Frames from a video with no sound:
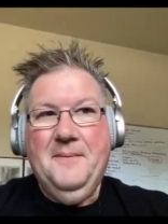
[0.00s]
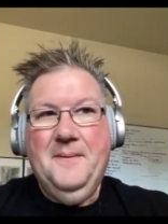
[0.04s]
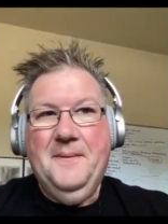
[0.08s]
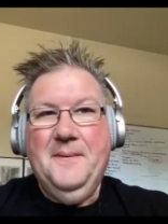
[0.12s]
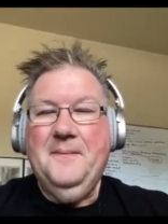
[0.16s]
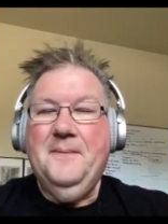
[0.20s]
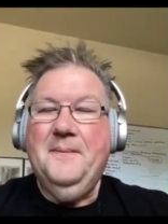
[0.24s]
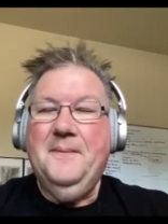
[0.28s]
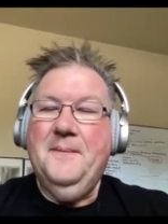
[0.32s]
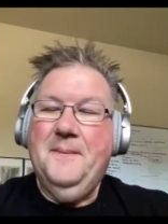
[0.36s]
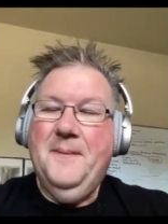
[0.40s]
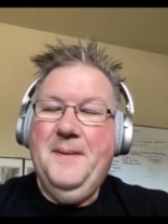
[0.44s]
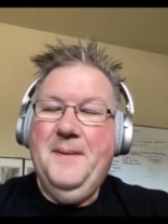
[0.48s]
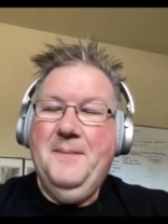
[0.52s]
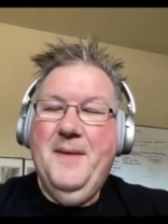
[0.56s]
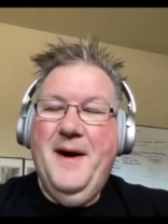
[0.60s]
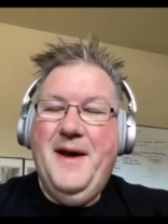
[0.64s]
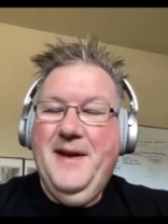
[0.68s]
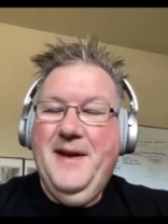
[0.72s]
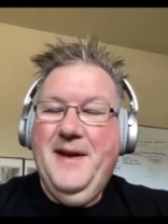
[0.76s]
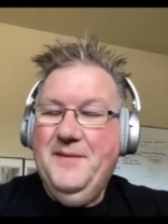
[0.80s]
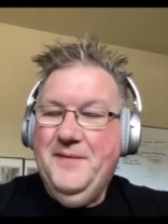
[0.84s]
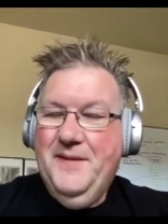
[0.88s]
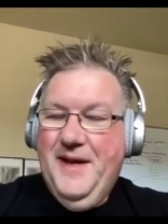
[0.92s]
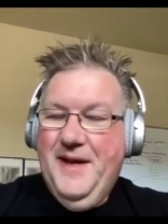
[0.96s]
we might
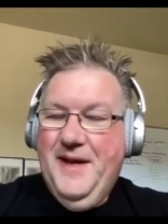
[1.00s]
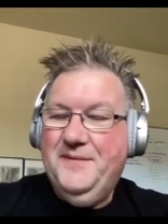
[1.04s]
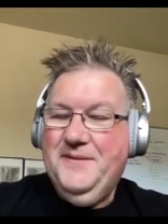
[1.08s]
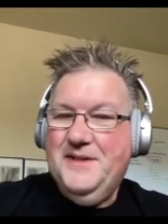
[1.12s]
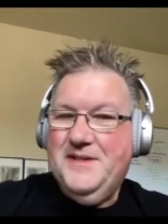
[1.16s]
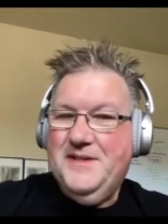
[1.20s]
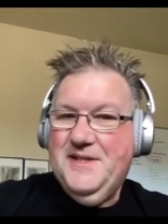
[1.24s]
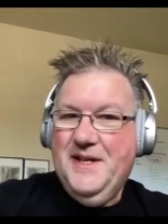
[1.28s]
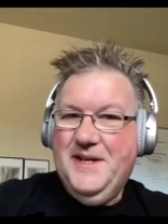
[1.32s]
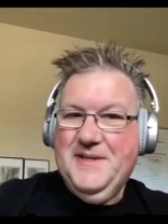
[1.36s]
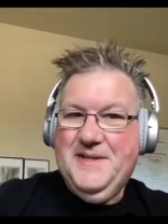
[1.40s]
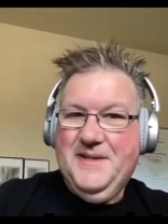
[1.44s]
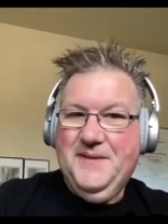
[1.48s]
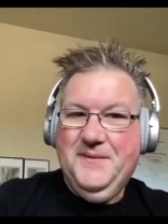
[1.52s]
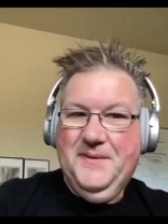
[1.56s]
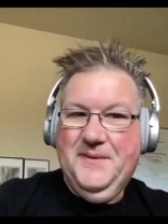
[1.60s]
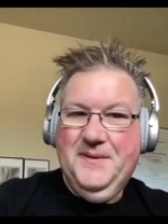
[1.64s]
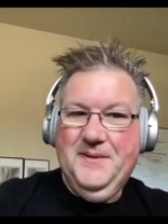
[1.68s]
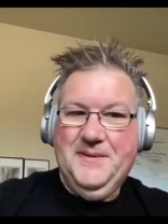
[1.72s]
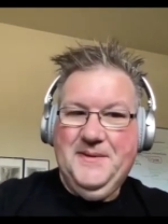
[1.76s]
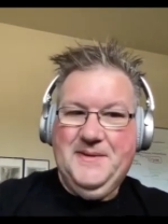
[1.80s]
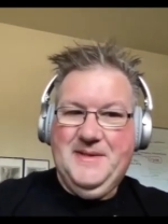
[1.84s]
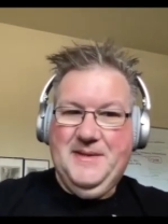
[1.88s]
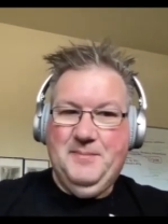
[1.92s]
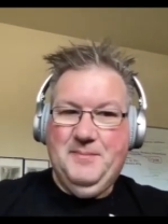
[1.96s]
even have to change the
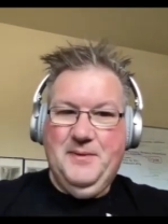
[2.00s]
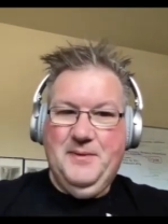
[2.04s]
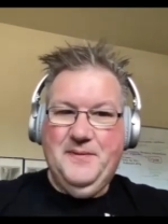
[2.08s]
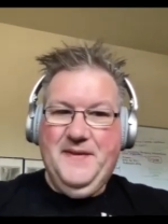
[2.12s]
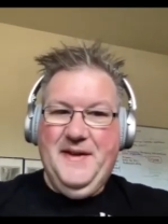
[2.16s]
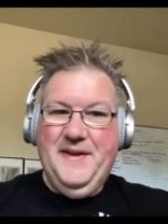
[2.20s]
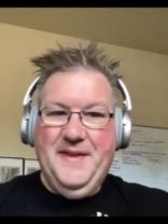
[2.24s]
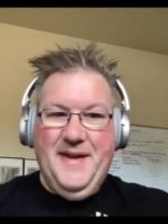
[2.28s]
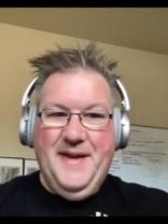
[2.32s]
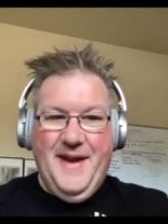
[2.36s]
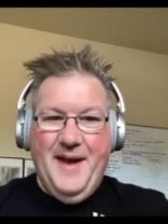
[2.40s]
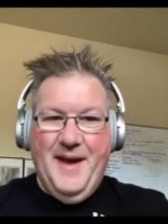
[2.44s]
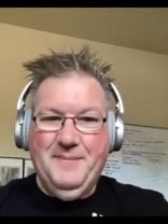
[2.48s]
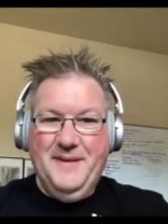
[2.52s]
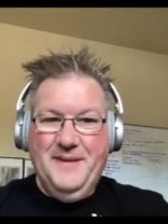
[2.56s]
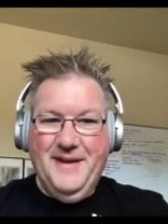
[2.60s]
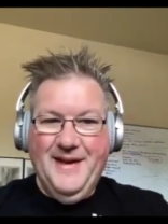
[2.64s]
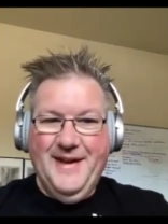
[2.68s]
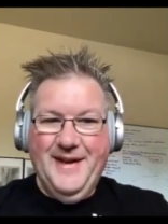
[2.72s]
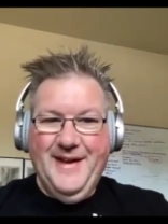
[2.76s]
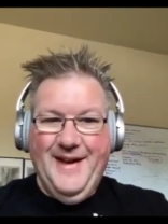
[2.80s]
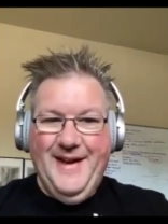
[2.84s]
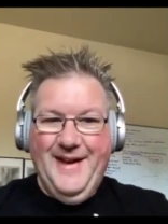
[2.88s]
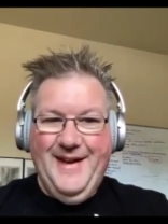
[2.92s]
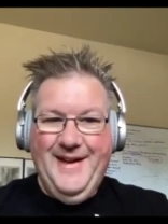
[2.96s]
rules to prevent that happening
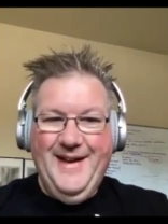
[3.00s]
again.